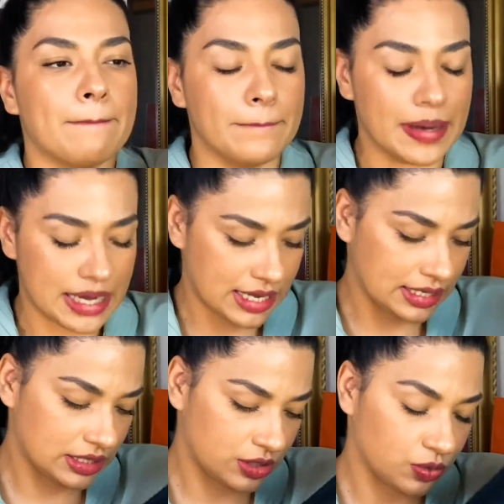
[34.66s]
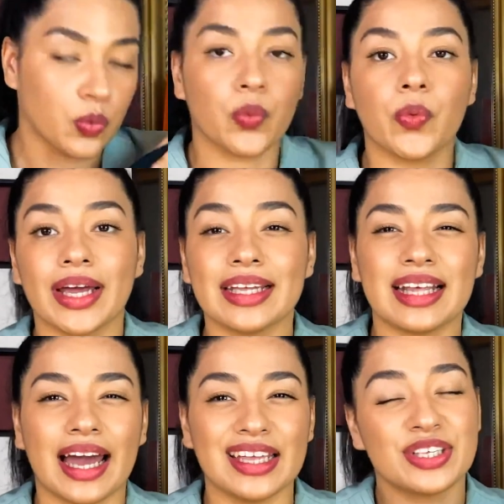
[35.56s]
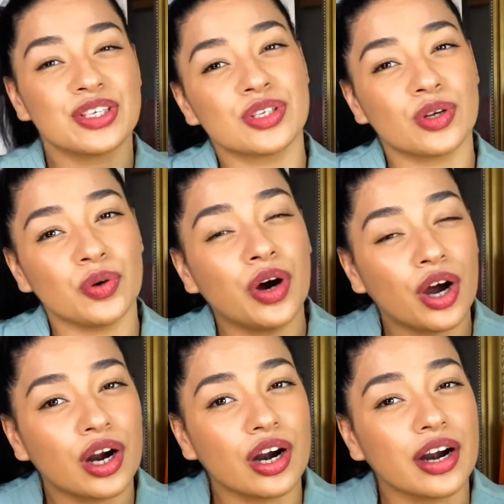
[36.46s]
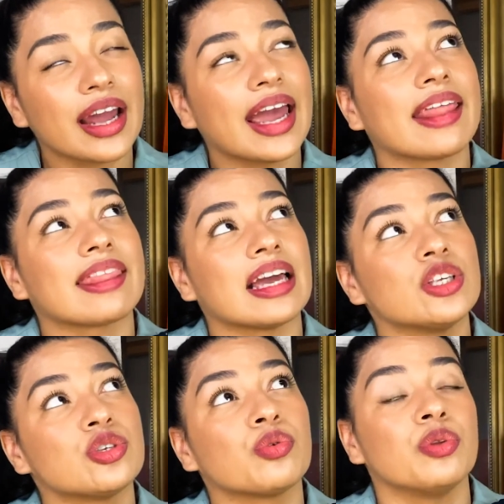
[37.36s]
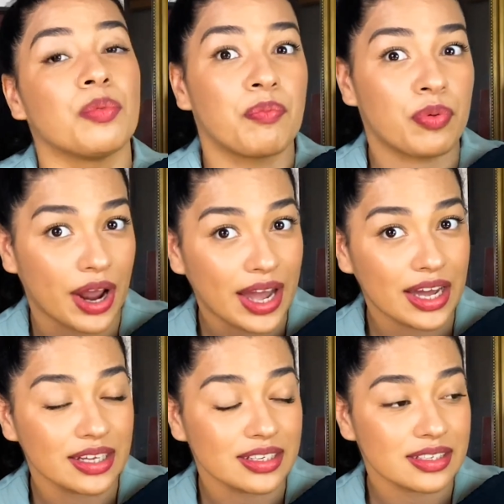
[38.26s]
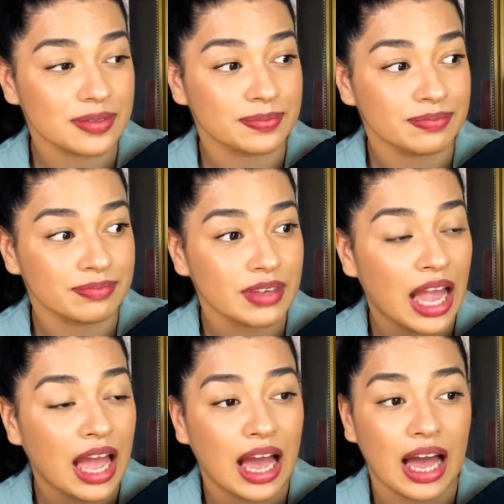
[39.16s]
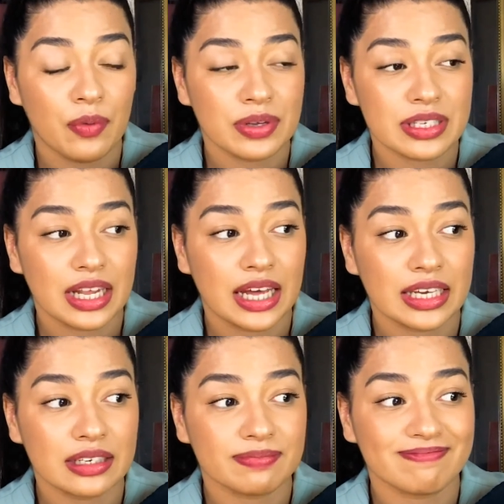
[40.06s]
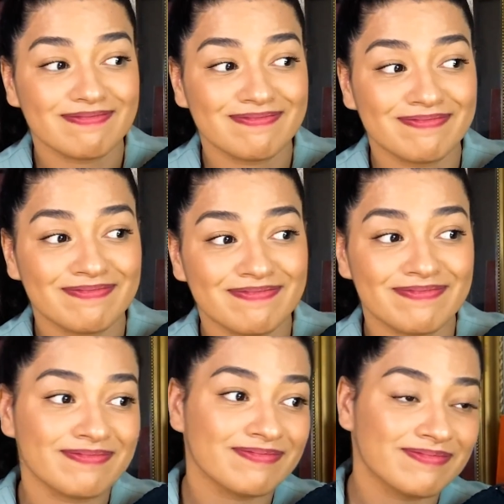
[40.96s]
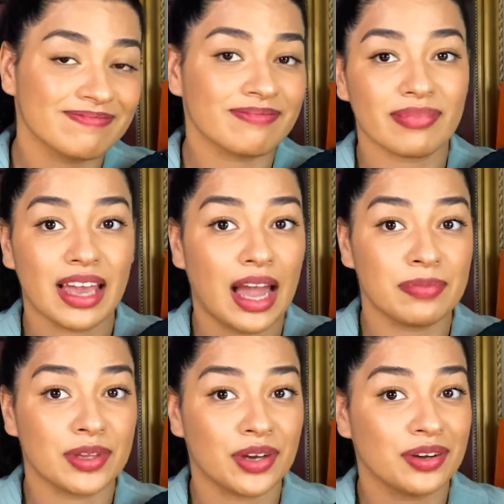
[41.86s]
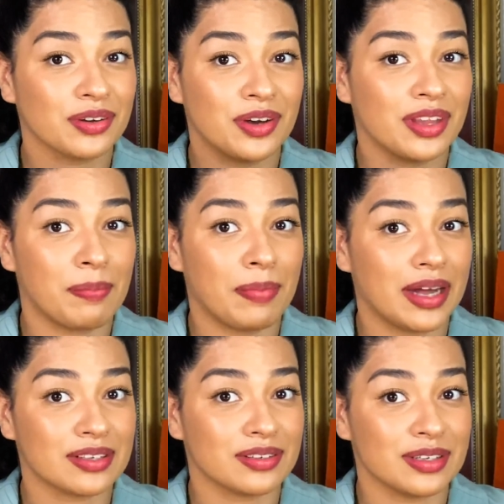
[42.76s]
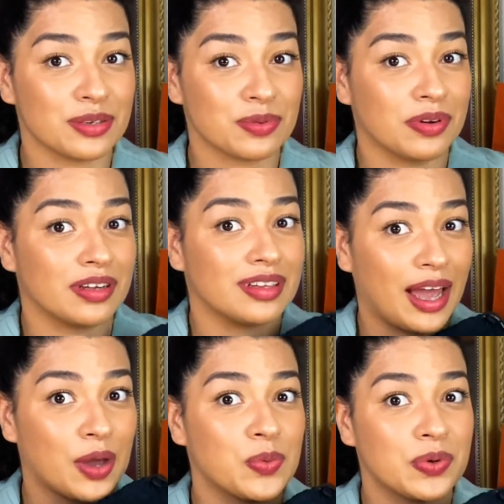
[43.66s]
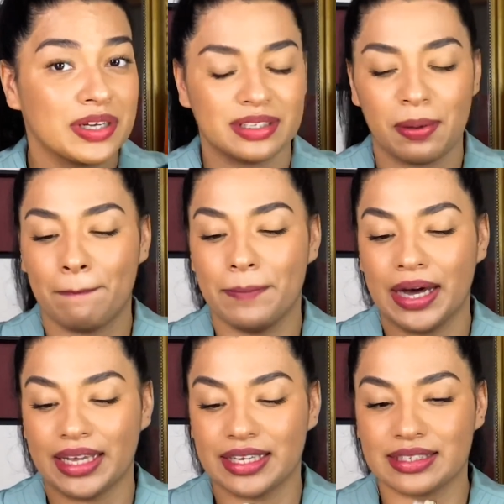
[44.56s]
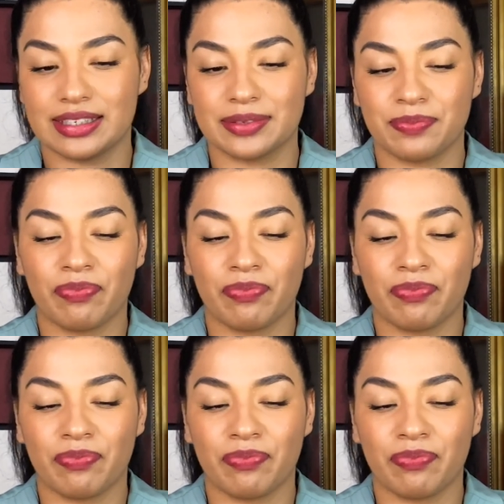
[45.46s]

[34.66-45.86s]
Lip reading: but when I saw her and I saw the price, I was like, I'm not gonna pass on this one, I will buy it.